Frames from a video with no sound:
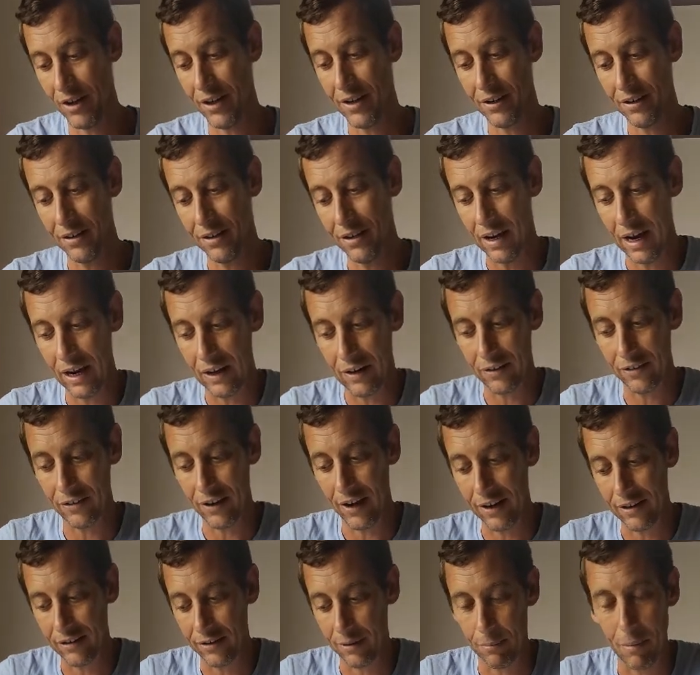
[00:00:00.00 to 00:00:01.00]
in and it
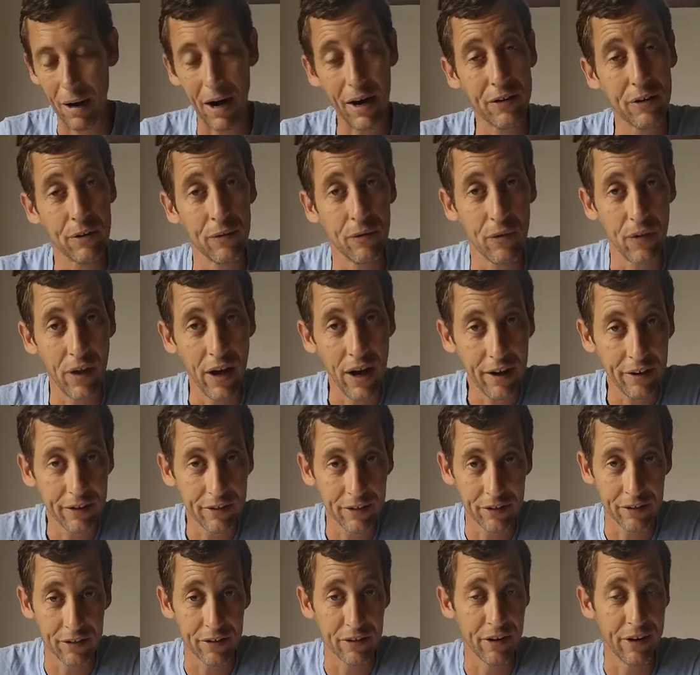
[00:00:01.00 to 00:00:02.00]
takes a bite of that,
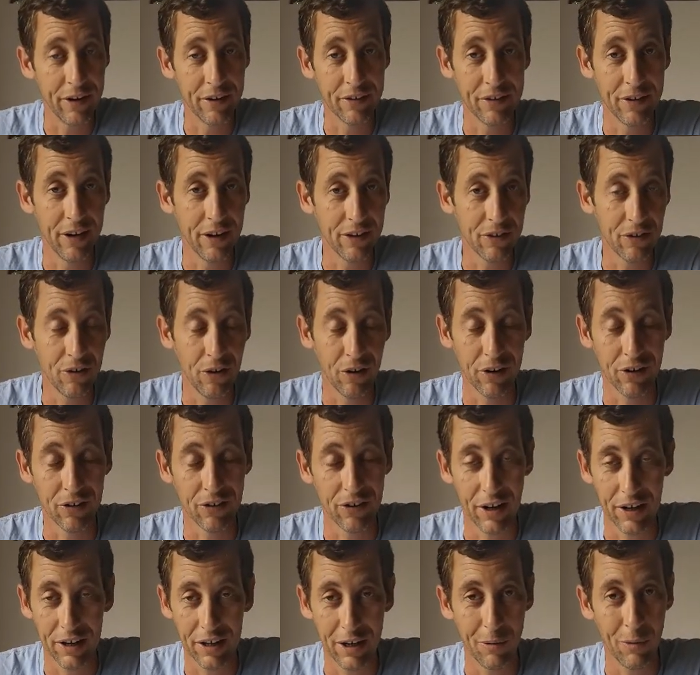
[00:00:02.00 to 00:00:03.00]
it says that's not
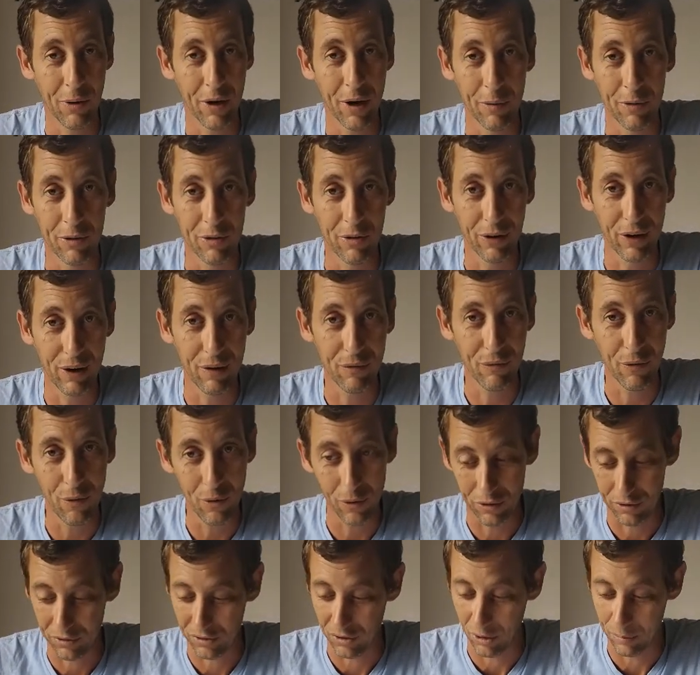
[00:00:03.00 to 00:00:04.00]
exactly what I was looking for.
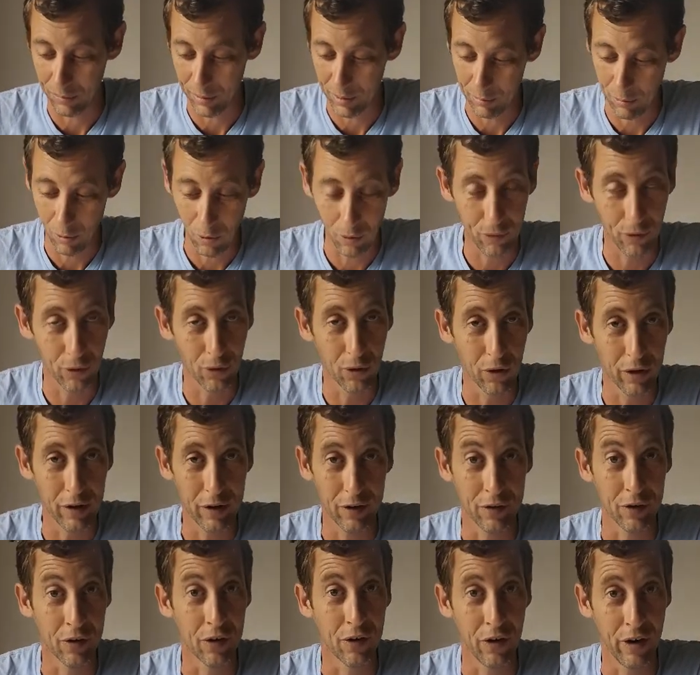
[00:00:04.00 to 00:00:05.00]
I was hoping more for
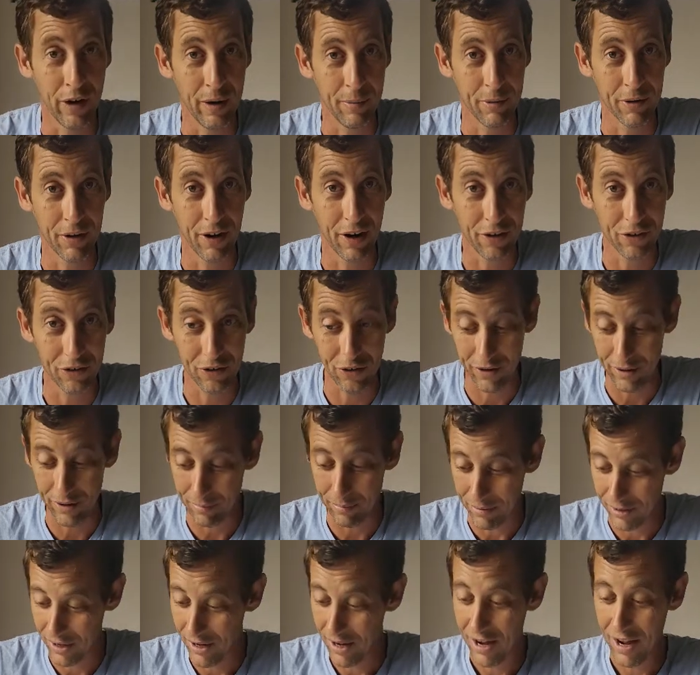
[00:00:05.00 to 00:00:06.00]
cookies and cream and ice
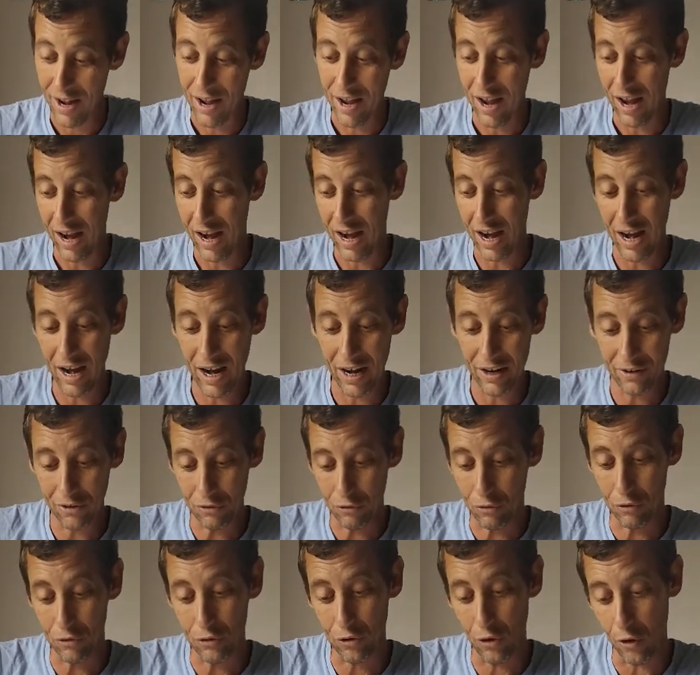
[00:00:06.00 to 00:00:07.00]
cream. And it
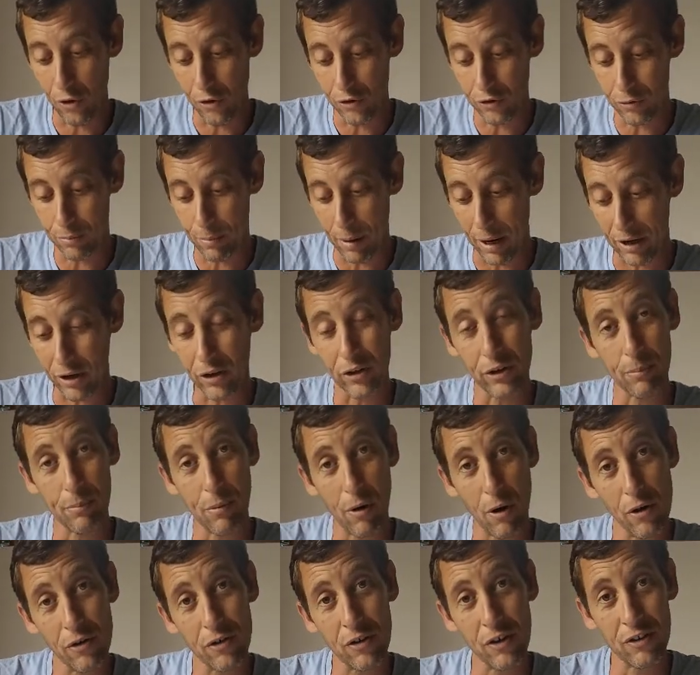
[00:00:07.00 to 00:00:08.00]
returns back on the
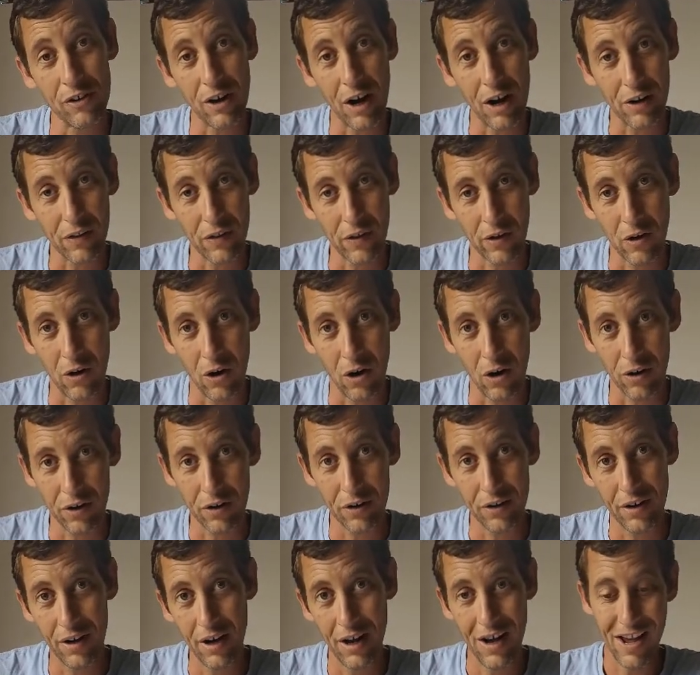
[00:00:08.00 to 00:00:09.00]
process out of the
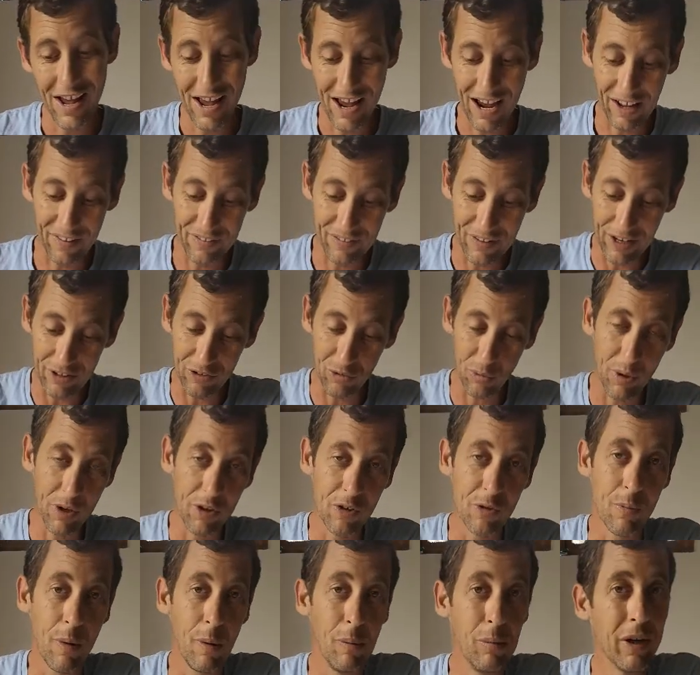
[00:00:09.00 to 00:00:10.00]
garden, and that's when
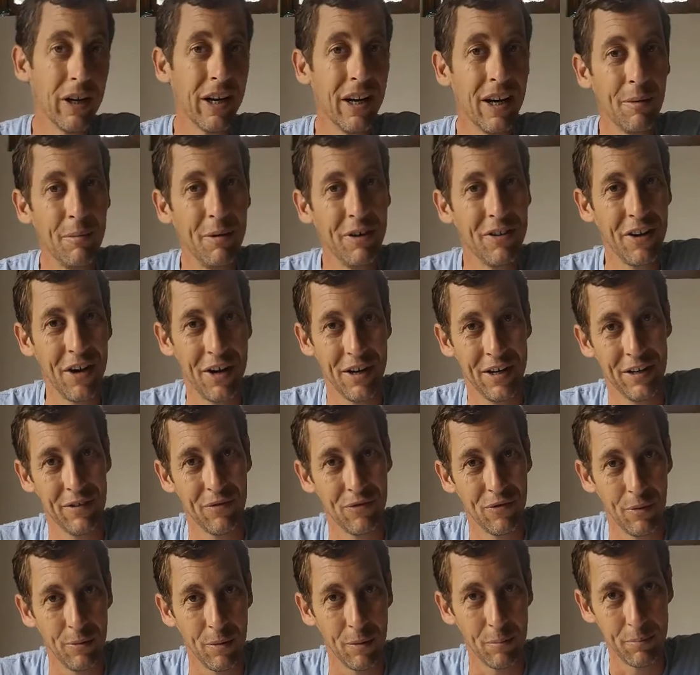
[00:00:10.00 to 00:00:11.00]
it's probably going to be taken
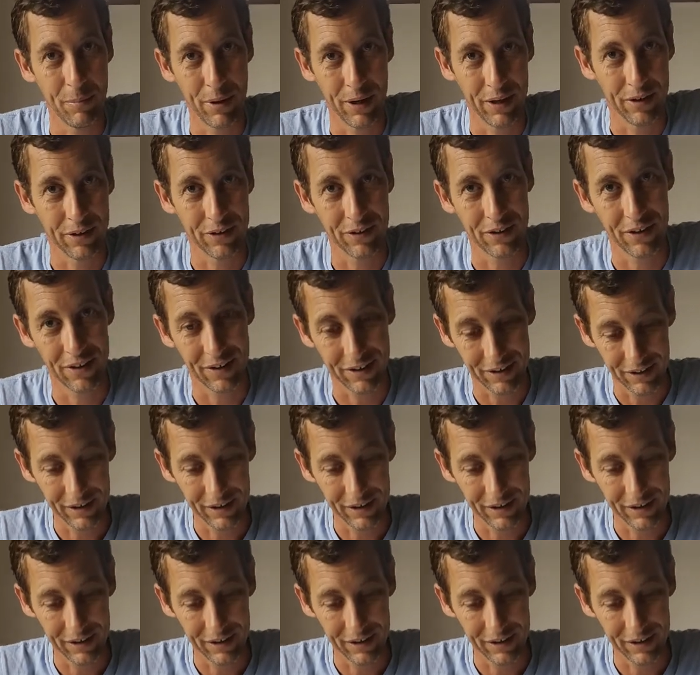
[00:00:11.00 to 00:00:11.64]
from a predator.